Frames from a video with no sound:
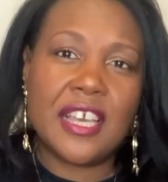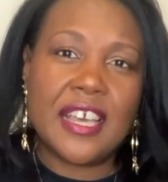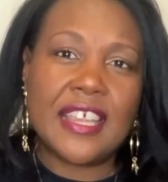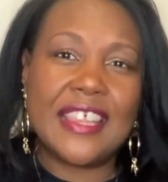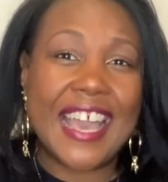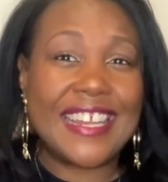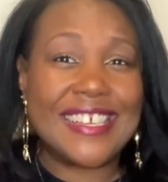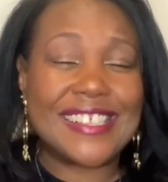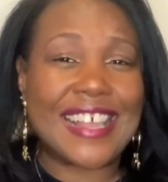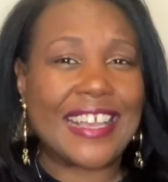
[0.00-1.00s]
that
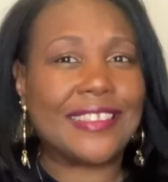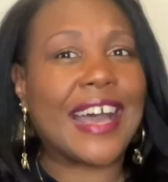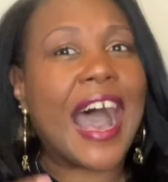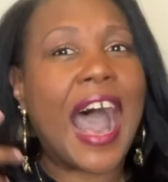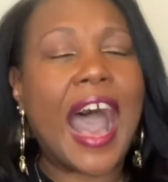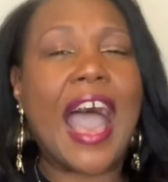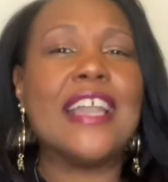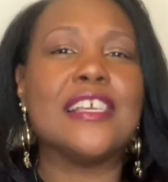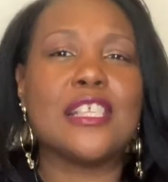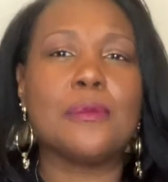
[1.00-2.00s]
is the
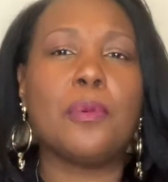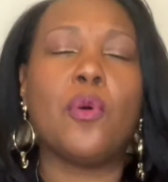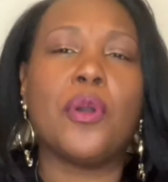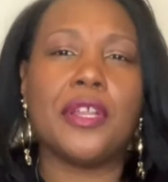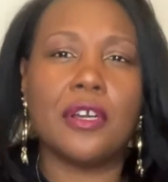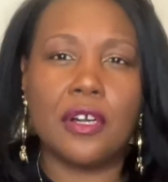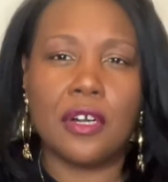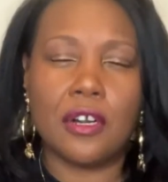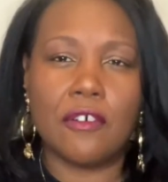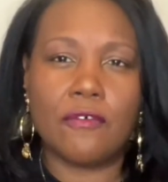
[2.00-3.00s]
highest point
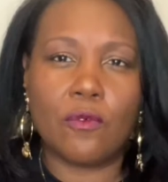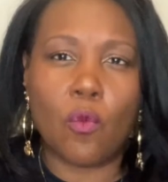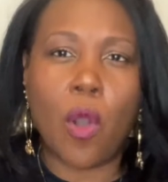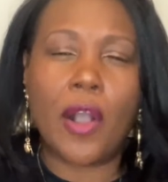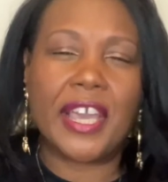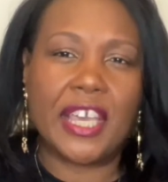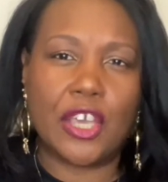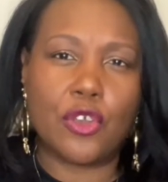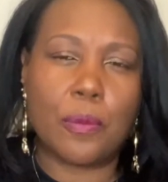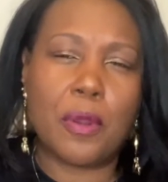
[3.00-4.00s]
of walking in
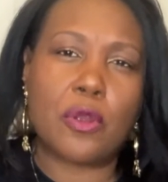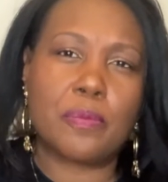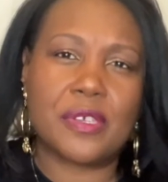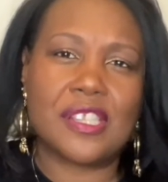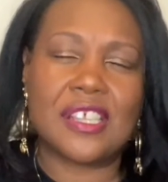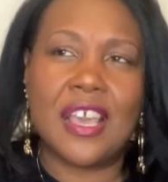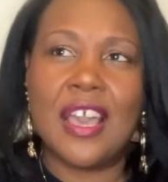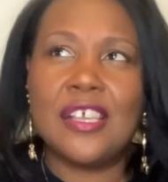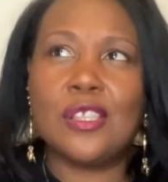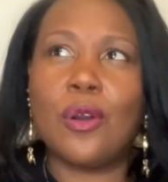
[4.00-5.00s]
your purpose.
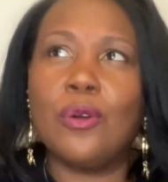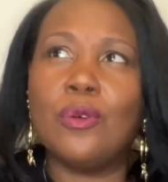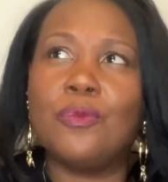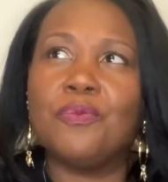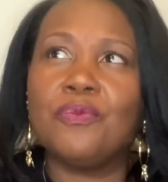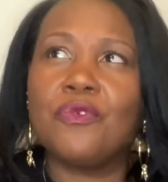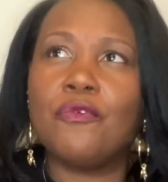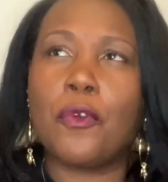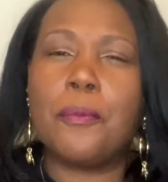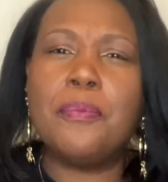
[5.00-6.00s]
So
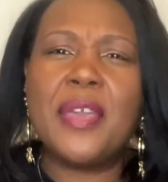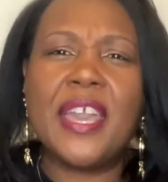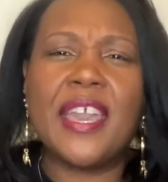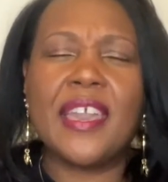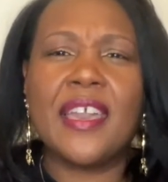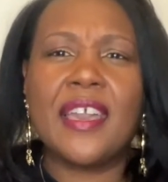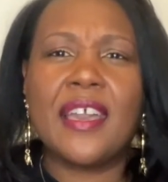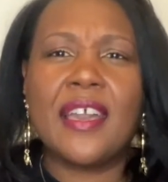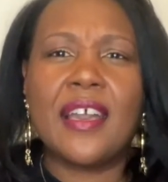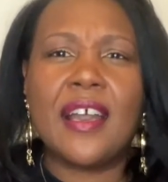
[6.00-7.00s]
for me,
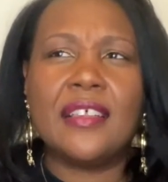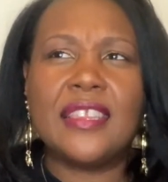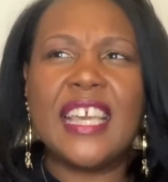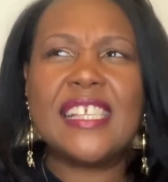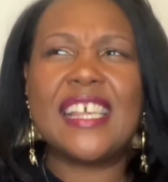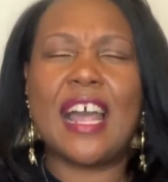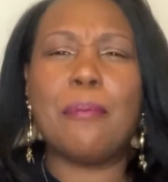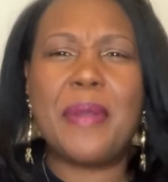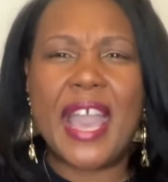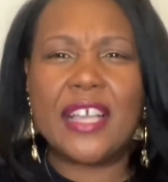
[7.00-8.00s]
things that I'm
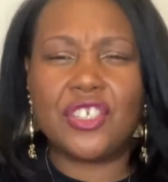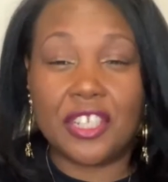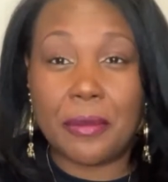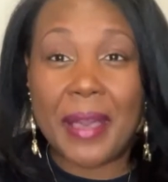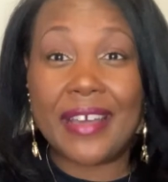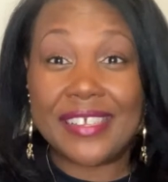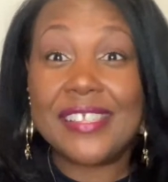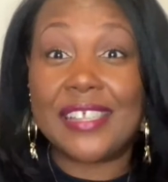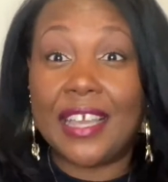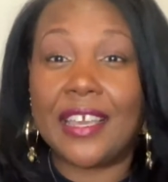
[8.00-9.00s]
passionate about is
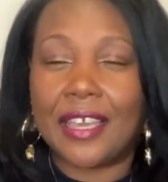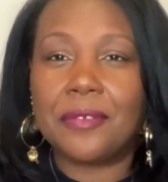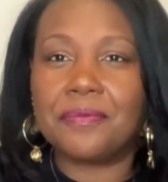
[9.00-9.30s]
singing.